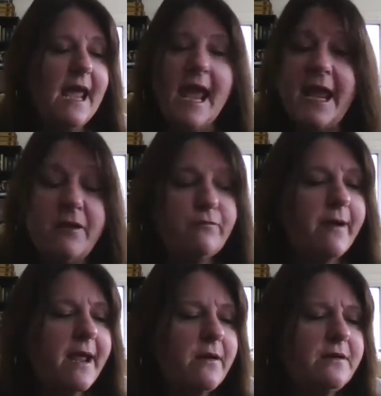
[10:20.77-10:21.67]
He
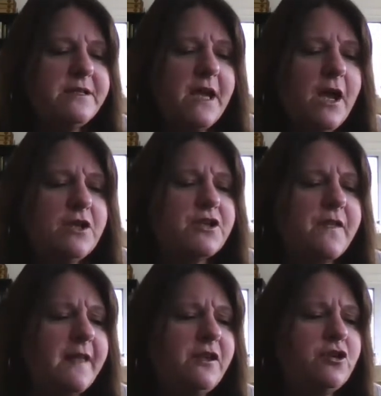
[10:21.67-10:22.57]
wriggled so
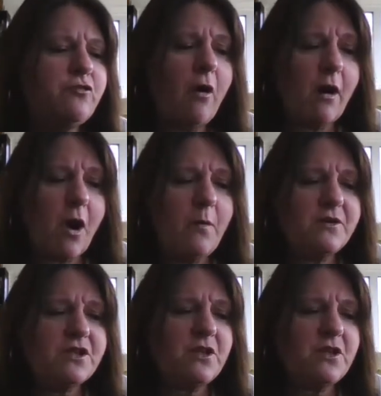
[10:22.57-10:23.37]
that the drawer almost